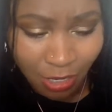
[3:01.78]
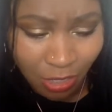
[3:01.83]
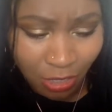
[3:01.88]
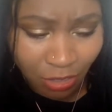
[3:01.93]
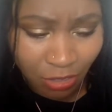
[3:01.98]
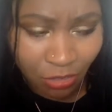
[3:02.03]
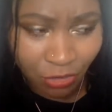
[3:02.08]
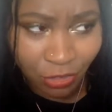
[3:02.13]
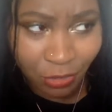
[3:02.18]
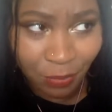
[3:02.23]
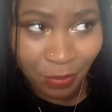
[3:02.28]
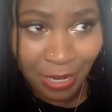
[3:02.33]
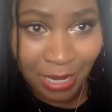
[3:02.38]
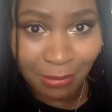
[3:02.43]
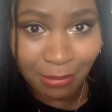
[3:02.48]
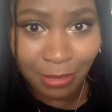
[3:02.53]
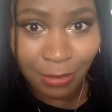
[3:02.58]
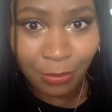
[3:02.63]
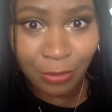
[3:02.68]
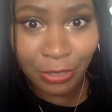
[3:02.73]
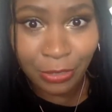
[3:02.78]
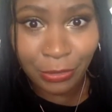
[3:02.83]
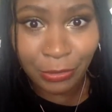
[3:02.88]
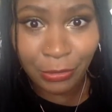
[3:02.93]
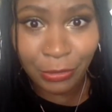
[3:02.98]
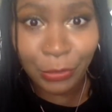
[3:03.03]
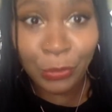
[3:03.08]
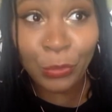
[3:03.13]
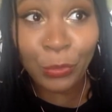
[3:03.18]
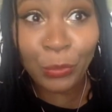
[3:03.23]
So you're probably
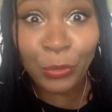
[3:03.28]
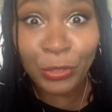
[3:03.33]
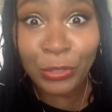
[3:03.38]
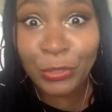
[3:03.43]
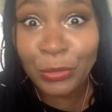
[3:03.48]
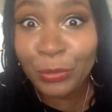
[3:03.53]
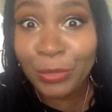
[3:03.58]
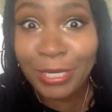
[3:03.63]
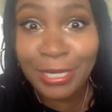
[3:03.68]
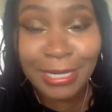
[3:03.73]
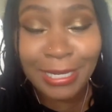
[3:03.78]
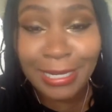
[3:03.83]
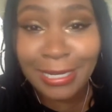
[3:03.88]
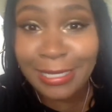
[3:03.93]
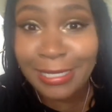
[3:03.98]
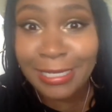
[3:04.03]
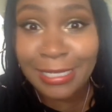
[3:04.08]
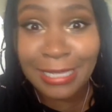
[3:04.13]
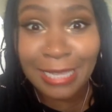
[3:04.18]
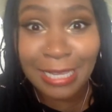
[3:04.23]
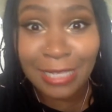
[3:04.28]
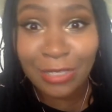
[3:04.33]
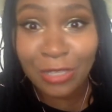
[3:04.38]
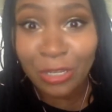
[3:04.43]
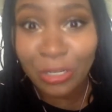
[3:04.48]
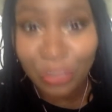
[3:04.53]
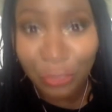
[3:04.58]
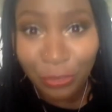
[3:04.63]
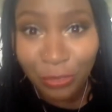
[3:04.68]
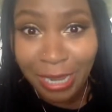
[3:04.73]
wondering, what do we need to test our
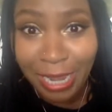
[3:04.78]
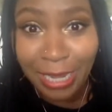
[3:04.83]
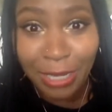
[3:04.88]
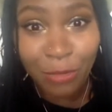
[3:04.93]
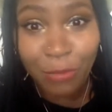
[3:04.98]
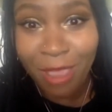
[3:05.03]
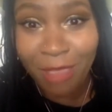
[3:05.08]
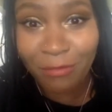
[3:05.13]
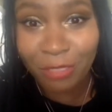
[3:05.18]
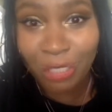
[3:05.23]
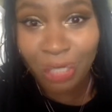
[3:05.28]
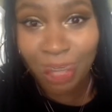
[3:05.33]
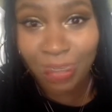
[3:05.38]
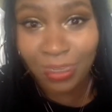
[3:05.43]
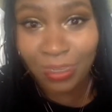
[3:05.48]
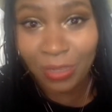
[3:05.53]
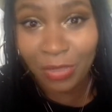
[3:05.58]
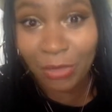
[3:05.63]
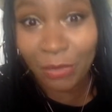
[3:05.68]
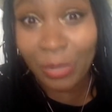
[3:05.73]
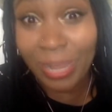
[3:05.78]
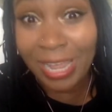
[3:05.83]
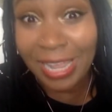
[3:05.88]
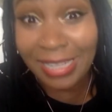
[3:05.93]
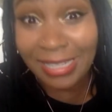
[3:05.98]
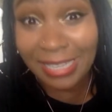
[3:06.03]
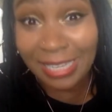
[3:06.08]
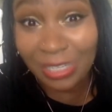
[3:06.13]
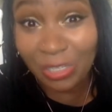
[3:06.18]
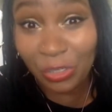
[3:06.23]
shungite? You haven't told me. The way I
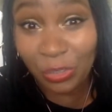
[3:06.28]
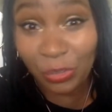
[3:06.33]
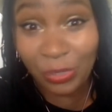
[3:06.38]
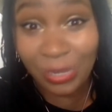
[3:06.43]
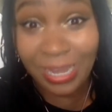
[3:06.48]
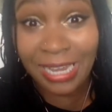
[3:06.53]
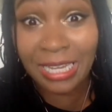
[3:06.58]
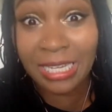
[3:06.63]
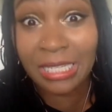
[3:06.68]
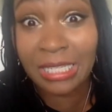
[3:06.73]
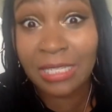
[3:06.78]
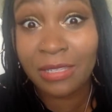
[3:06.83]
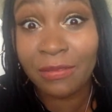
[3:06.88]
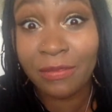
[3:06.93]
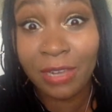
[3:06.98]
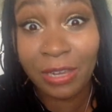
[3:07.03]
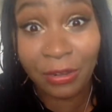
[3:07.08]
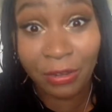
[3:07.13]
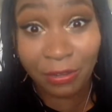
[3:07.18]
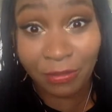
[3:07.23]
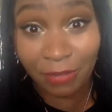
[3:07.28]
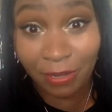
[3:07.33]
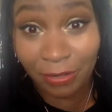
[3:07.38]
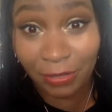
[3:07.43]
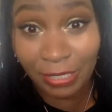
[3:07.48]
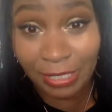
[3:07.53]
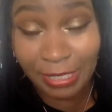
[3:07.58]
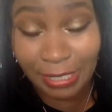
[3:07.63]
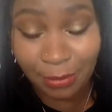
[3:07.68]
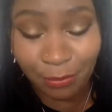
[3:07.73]
test shungite is very,
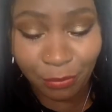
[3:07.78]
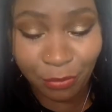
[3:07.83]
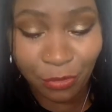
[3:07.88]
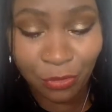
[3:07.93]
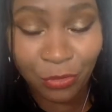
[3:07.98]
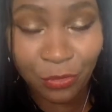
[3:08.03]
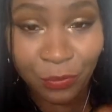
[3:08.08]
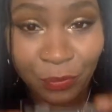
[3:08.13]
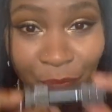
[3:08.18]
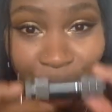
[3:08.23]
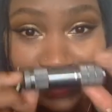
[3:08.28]
very simple.